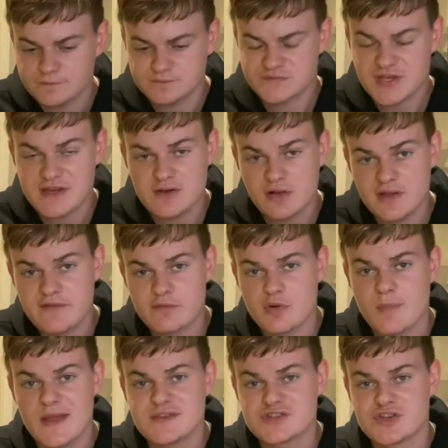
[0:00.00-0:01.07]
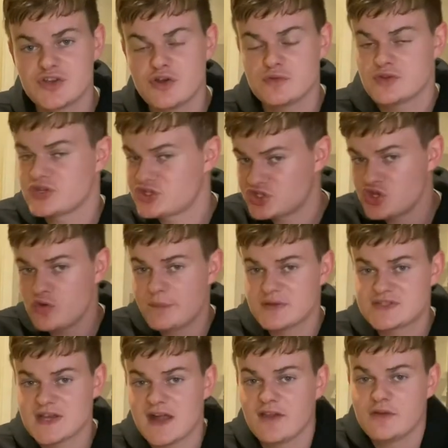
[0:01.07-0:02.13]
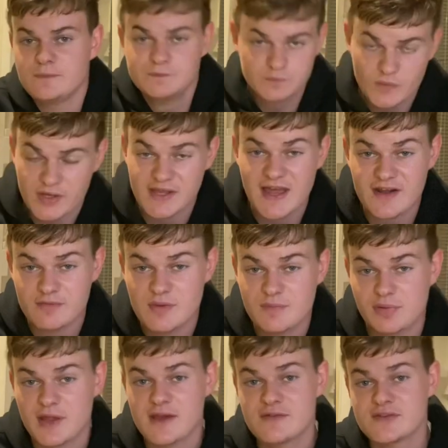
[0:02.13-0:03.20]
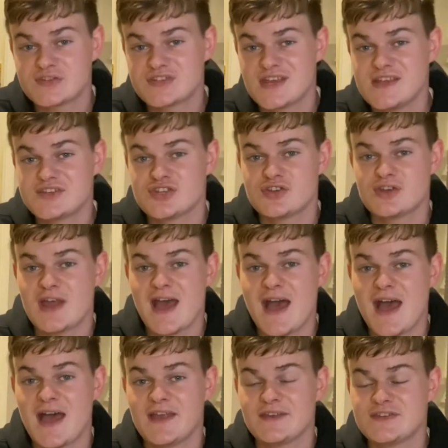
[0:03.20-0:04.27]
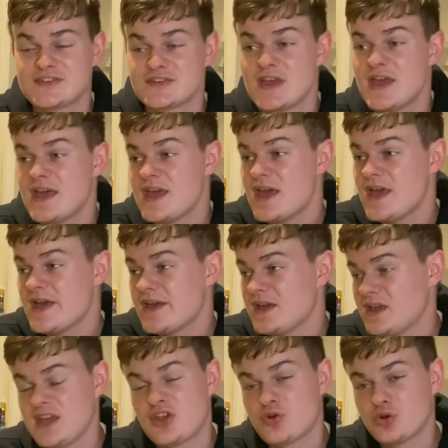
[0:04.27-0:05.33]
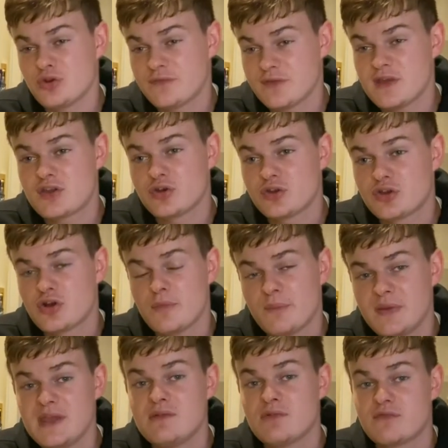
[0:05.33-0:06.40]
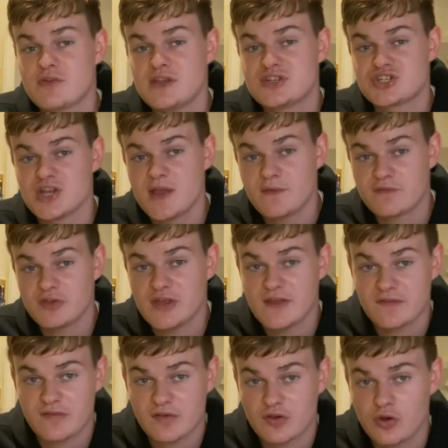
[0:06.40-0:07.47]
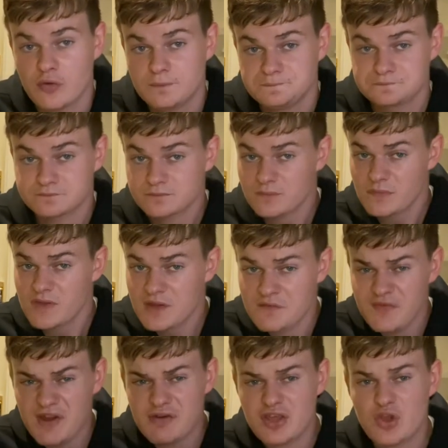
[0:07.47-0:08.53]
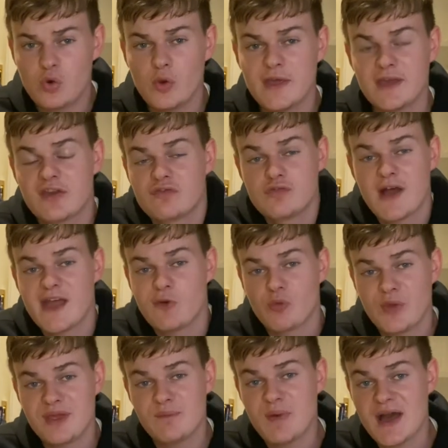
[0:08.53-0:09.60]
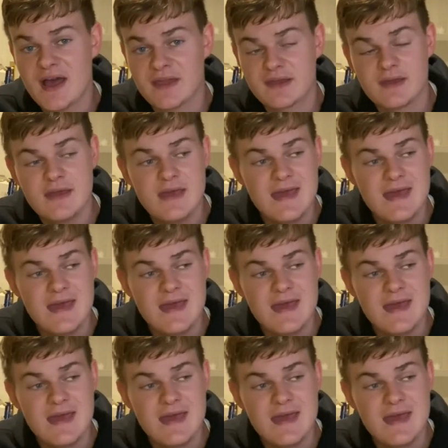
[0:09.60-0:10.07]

Tino Livramento, super talent, Academy Player of the Season. And he could have competed with Reece James for years to come. Very quick right wing back.